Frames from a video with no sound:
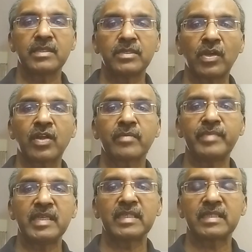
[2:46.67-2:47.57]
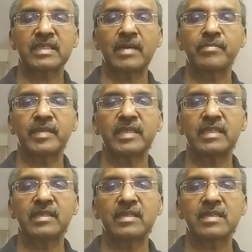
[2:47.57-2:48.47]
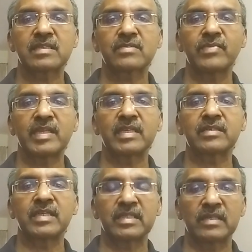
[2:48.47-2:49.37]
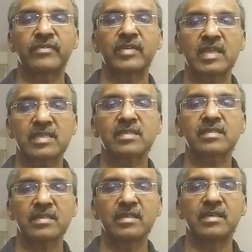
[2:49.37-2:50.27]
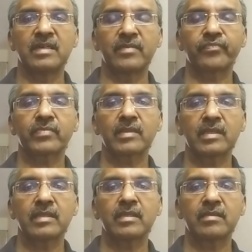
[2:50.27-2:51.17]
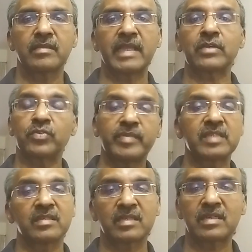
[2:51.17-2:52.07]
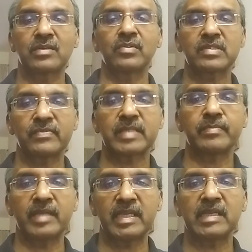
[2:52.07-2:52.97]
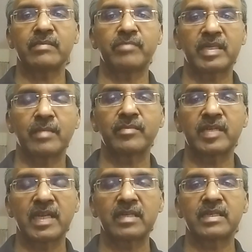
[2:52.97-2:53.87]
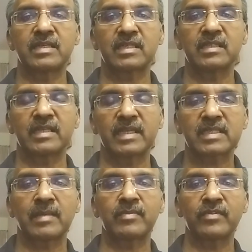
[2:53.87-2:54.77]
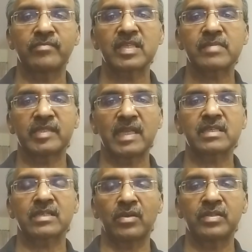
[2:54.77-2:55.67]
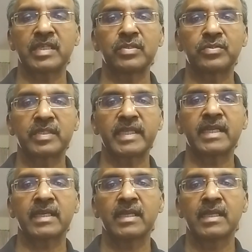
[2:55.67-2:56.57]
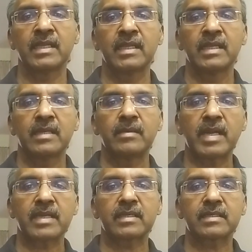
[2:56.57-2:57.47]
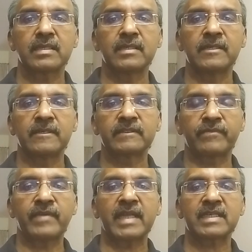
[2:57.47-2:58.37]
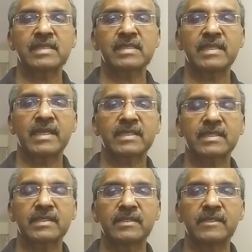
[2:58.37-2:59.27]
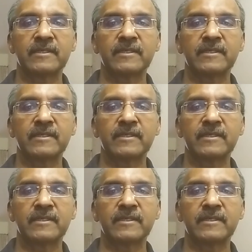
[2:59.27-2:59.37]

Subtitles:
your being in the company is very critical for us. There could be certain roles which may become redundant in the next couple of months, but that's a call that you could take. But the fact is that